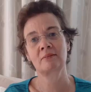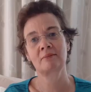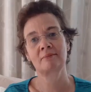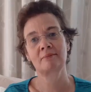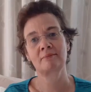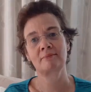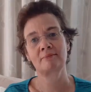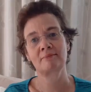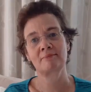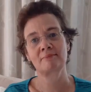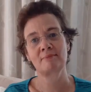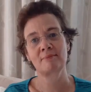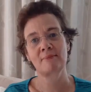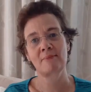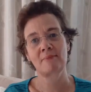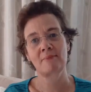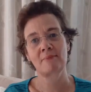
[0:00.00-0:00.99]

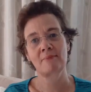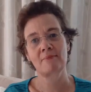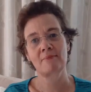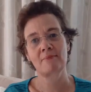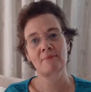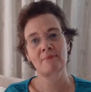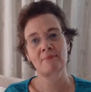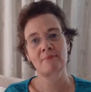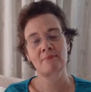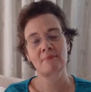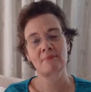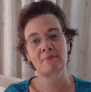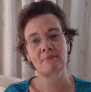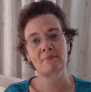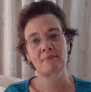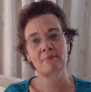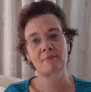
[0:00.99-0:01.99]

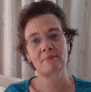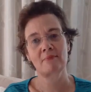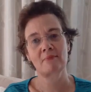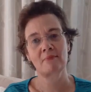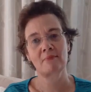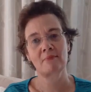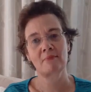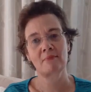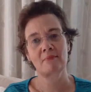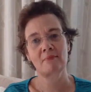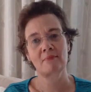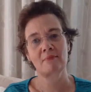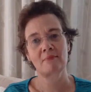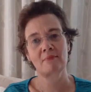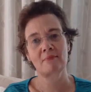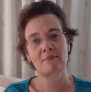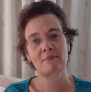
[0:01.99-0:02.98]

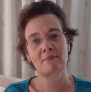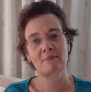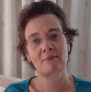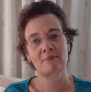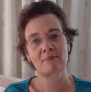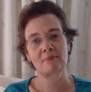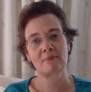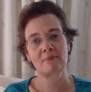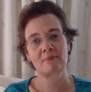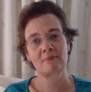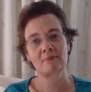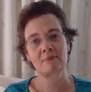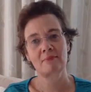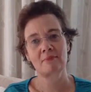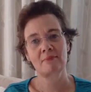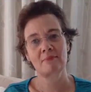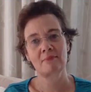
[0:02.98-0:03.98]

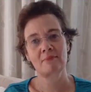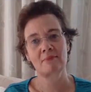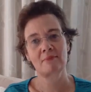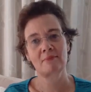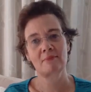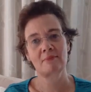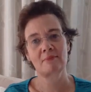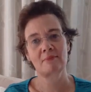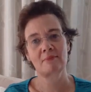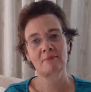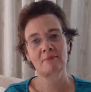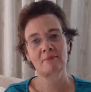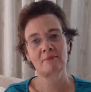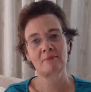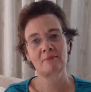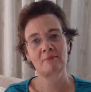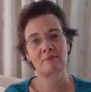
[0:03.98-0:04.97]

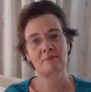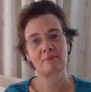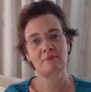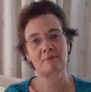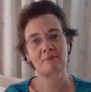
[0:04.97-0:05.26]
Nothing is said.